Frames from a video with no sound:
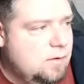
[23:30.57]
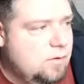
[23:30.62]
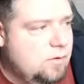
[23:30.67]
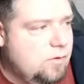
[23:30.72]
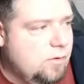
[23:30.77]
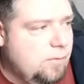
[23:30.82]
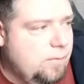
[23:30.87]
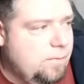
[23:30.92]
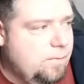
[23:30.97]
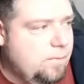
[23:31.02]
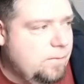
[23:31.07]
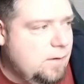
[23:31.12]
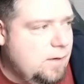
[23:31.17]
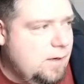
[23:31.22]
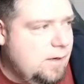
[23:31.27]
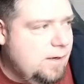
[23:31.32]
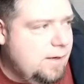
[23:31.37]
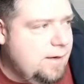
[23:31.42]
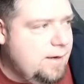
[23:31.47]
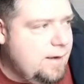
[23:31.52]
So
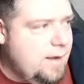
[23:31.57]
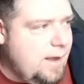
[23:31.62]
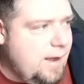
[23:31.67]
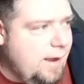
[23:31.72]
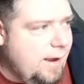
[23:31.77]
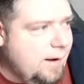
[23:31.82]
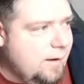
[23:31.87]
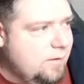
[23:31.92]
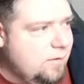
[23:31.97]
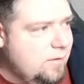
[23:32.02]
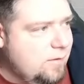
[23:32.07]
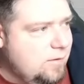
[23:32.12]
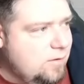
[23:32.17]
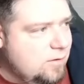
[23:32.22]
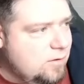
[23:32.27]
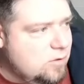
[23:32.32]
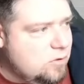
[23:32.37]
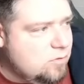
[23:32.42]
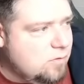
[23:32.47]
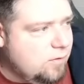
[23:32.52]
Fly X, this
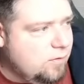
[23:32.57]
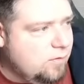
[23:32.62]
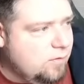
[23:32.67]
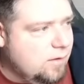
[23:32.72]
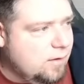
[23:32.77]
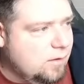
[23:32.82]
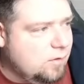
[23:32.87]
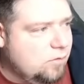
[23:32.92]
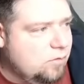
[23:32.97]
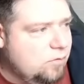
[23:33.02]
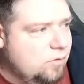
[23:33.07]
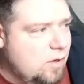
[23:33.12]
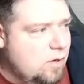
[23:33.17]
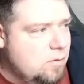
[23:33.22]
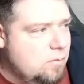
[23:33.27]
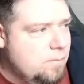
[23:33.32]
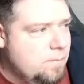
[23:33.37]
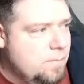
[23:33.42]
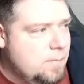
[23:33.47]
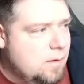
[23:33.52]
is interesting.
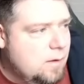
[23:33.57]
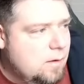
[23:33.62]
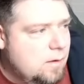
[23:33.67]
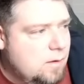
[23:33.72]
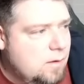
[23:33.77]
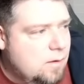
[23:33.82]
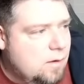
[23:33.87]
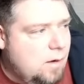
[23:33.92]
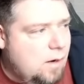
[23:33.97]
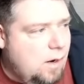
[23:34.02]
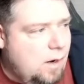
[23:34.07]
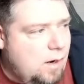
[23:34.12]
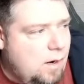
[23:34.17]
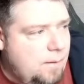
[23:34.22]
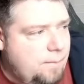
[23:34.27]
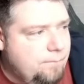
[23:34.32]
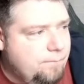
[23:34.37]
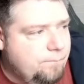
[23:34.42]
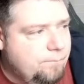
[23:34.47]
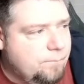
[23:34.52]
So
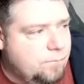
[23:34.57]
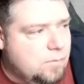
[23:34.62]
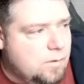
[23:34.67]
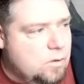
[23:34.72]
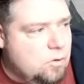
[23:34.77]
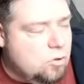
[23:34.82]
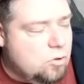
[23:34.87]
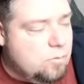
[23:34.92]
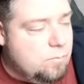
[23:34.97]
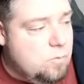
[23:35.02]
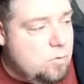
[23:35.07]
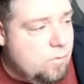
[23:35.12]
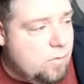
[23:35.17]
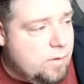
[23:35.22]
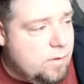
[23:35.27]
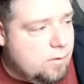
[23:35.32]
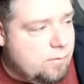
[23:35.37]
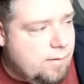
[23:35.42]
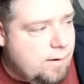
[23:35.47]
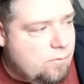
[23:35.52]
you can move
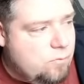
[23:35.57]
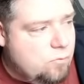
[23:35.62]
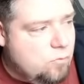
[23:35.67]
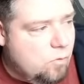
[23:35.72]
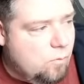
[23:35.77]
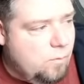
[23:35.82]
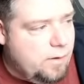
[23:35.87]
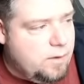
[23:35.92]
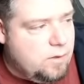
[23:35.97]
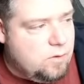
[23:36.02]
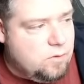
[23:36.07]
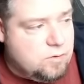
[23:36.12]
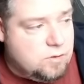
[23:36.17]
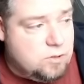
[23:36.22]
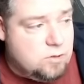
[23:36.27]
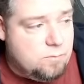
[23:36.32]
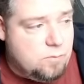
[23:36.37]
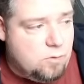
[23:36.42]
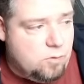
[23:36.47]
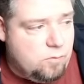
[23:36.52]
on the ground normally
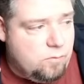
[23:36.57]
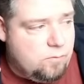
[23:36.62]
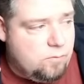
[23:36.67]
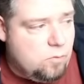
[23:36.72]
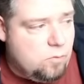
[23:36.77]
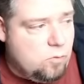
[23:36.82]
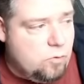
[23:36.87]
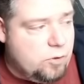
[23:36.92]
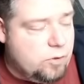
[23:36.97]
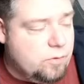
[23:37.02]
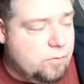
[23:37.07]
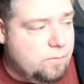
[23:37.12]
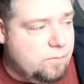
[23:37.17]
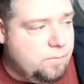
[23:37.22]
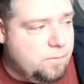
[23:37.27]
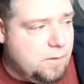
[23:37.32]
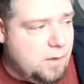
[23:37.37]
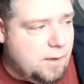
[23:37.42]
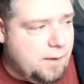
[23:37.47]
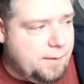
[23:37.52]
using your move, or you can
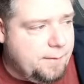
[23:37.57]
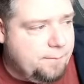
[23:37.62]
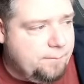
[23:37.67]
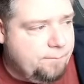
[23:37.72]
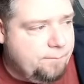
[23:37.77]
fly.